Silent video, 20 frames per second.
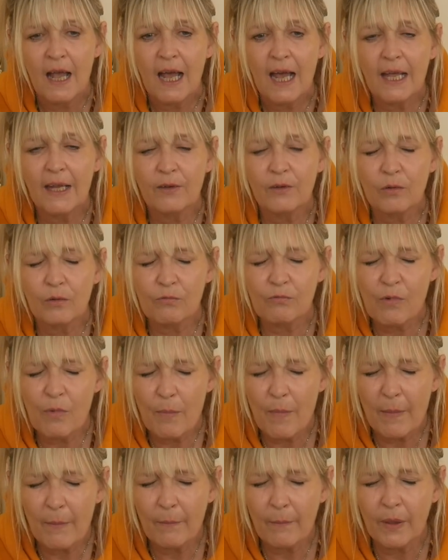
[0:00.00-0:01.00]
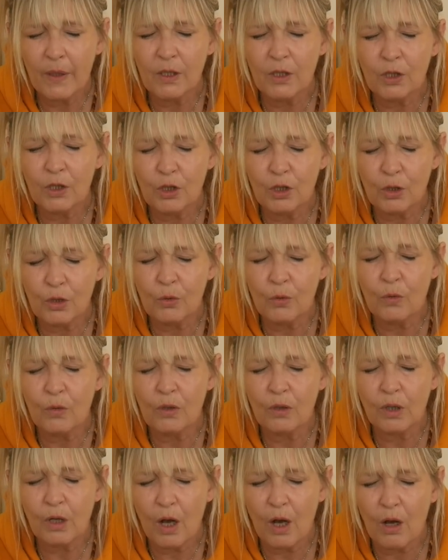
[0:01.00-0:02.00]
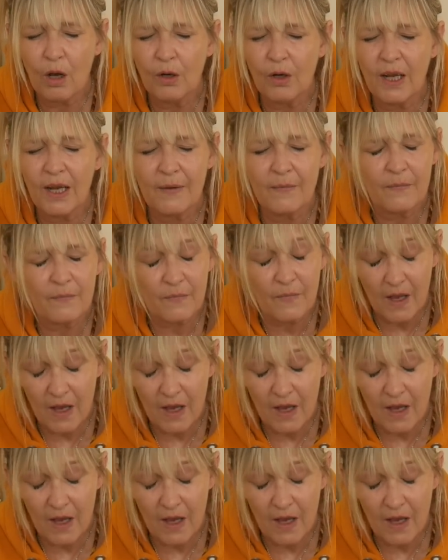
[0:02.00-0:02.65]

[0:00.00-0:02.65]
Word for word: And remember, you can't, and um,